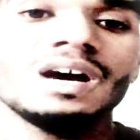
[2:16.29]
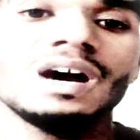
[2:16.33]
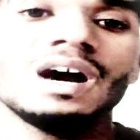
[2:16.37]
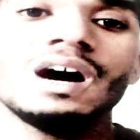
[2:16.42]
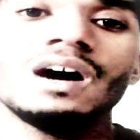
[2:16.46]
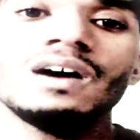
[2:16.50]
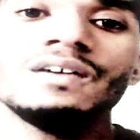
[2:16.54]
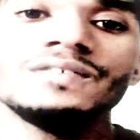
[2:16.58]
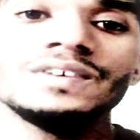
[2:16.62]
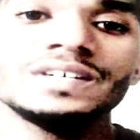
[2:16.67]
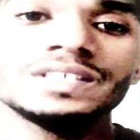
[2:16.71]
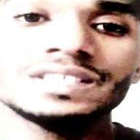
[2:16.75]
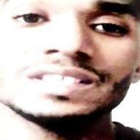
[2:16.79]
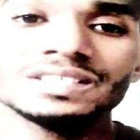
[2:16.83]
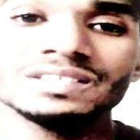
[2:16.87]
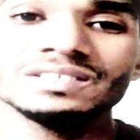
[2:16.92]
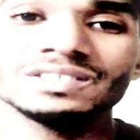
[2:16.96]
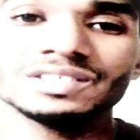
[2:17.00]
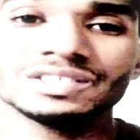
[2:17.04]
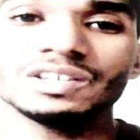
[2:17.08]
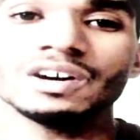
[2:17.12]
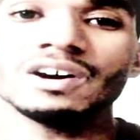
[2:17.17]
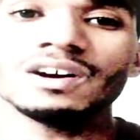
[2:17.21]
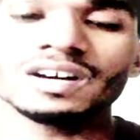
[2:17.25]
All of
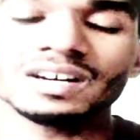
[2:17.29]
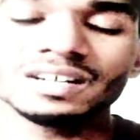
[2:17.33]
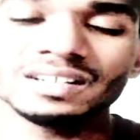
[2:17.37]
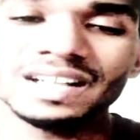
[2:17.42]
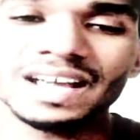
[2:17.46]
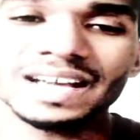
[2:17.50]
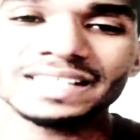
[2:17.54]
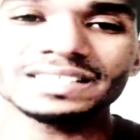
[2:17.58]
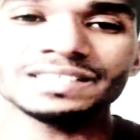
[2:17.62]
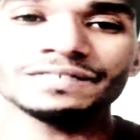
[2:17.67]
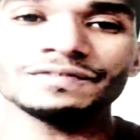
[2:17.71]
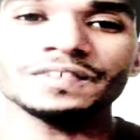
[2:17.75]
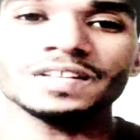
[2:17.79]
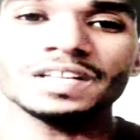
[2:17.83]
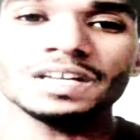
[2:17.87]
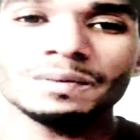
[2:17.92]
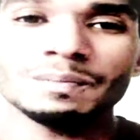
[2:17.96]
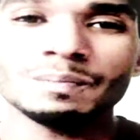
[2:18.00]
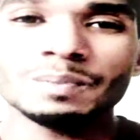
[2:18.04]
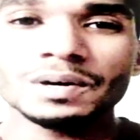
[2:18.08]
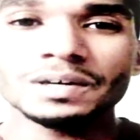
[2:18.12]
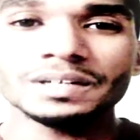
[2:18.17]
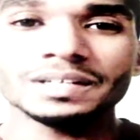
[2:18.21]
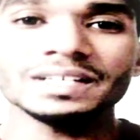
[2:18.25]
us start
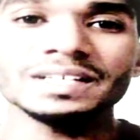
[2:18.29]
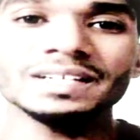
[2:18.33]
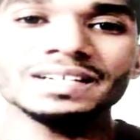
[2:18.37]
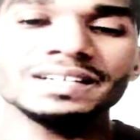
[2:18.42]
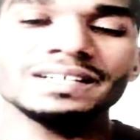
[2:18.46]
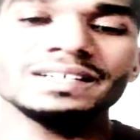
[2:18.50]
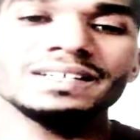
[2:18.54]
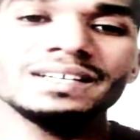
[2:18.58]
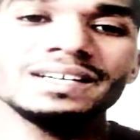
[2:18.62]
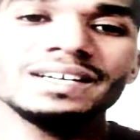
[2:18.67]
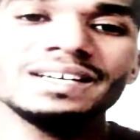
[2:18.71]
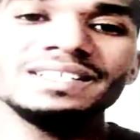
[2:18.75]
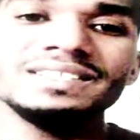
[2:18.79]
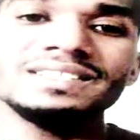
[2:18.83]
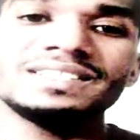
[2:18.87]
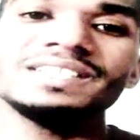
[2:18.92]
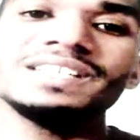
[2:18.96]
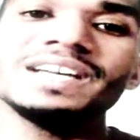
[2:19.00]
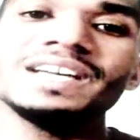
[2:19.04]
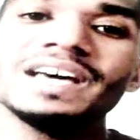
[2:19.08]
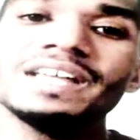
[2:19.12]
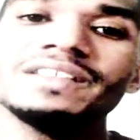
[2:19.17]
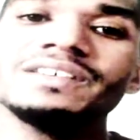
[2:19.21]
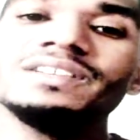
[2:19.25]
collectively putting it in
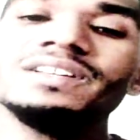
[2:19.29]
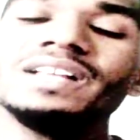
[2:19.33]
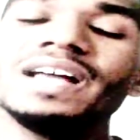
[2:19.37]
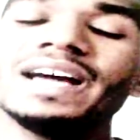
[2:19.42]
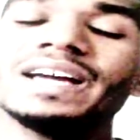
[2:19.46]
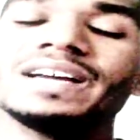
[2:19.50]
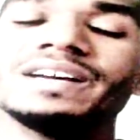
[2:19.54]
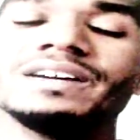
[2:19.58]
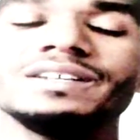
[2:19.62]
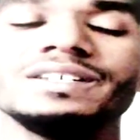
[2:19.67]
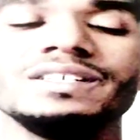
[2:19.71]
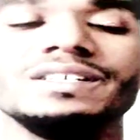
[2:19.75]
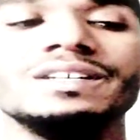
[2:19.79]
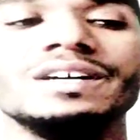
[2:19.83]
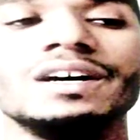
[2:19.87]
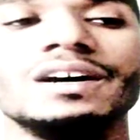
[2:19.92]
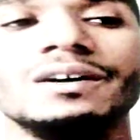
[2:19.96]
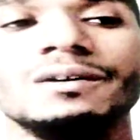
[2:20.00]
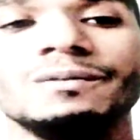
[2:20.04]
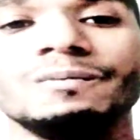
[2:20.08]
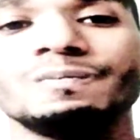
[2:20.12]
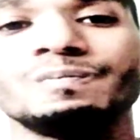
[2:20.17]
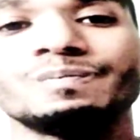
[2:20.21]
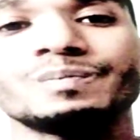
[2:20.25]
together, like
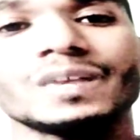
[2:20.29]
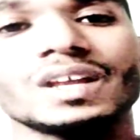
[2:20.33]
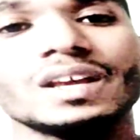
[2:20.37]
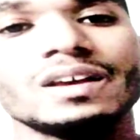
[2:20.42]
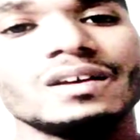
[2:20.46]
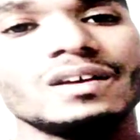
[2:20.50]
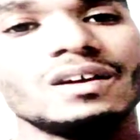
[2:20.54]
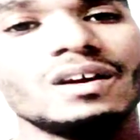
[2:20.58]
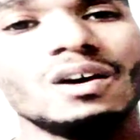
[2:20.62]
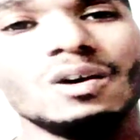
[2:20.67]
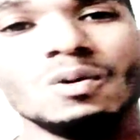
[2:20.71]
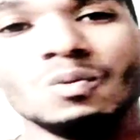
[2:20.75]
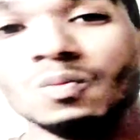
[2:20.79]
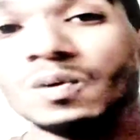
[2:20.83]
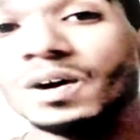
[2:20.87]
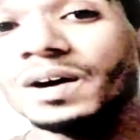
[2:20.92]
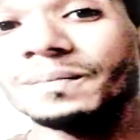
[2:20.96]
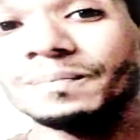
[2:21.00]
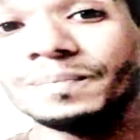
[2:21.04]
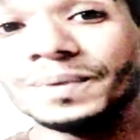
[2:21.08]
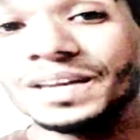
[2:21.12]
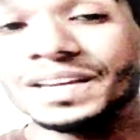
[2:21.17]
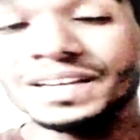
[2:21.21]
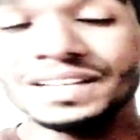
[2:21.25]
on
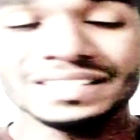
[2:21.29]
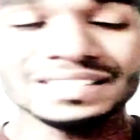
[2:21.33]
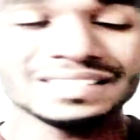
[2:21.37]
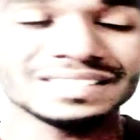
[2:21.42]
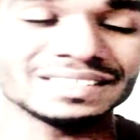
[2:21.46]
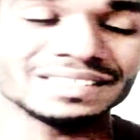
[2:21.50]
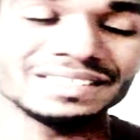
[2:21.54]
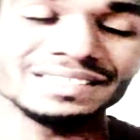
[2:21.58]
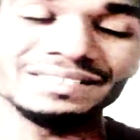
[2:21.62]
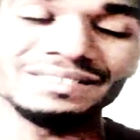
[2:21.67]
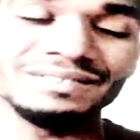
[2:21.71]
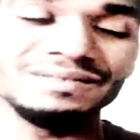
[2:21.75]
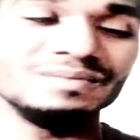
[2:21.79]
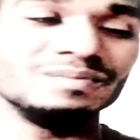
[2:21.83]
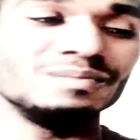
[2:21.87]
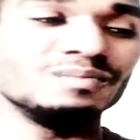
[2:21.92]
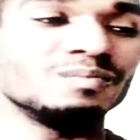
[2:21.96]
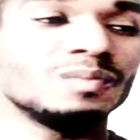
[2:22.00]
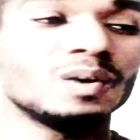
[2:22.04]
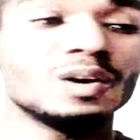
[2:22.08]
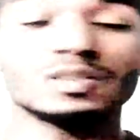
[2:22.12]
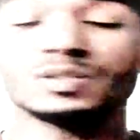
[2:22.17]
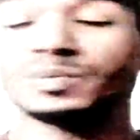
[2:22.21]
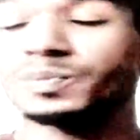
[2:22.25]
one piece and
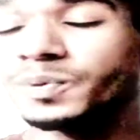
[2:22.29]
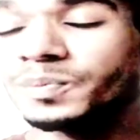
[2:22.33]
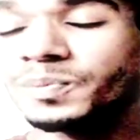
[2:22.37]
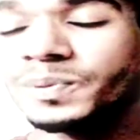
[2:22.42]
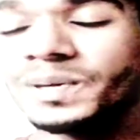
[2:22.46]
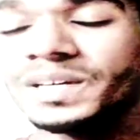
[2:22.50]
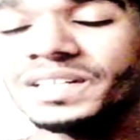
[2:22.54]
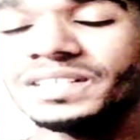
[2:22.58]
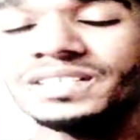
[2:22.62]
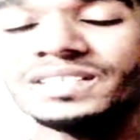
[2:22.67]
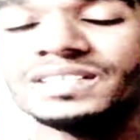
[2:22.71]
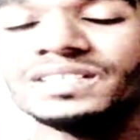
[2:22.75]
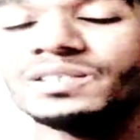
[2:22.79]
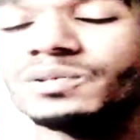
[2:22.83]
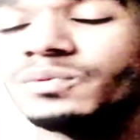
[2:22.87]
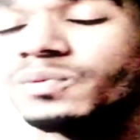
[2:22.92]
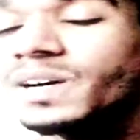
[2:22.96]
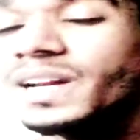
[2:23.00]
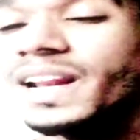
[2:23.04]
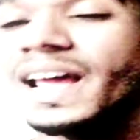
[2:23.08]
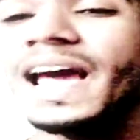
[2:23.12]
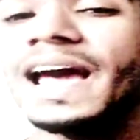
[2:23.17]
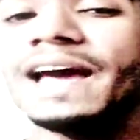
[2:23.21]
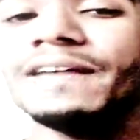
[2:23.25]
multiple pieces and
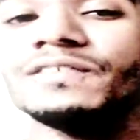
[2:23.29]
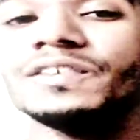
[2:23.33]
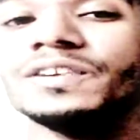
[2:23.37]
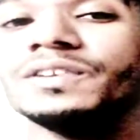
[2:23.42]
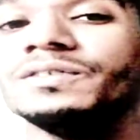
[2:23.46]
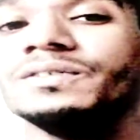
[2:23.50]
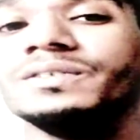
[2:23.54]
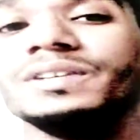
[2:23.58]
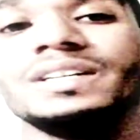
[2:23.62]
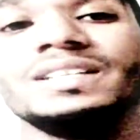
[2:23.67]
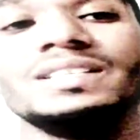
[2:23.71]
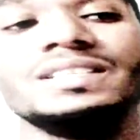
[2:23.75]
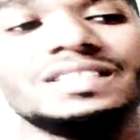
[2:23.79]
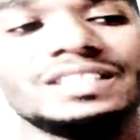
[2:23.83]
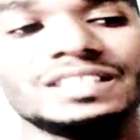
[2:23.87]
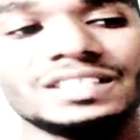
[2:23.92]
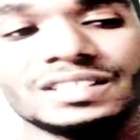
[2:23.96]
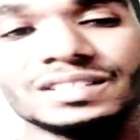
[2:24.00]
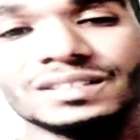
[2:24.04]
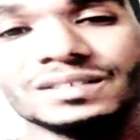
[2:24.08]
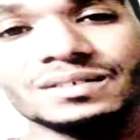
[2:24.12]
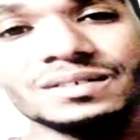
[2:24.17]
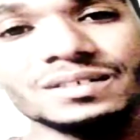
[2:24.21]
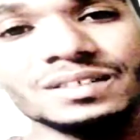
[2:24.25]
what have you, and
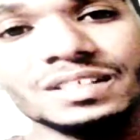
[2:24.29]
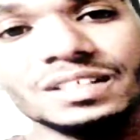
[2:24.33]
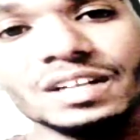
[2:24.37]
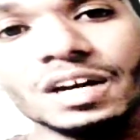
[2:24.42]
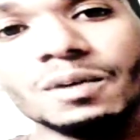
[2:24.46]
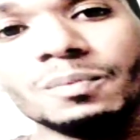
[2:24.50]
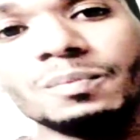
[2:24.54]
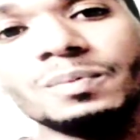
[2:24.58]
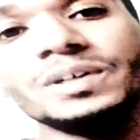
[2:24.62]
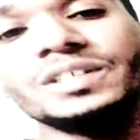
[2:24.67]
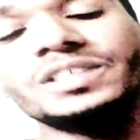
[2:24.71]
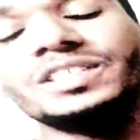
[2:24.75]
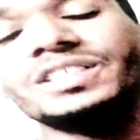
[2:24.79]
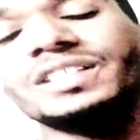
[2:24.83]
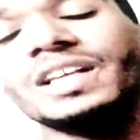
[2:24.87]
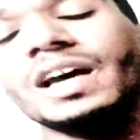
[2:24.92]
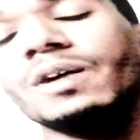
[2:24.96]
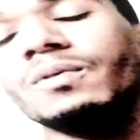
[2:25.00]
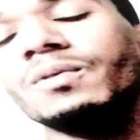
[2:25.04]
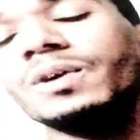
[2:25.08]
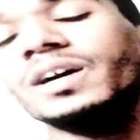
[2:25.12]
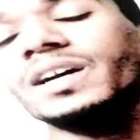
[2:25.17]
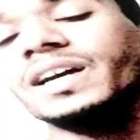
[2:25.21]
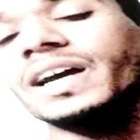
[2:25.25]
just pushing
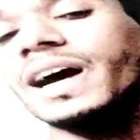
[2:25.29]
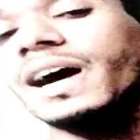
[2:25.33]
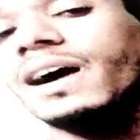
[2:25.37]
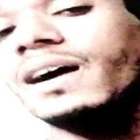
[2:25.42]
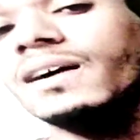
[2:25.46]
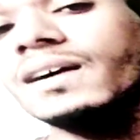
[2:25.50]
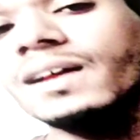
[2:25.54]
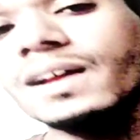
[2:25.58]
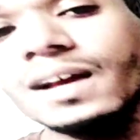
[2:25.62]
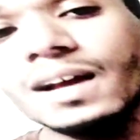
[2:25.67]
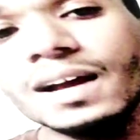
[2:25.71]
that work out.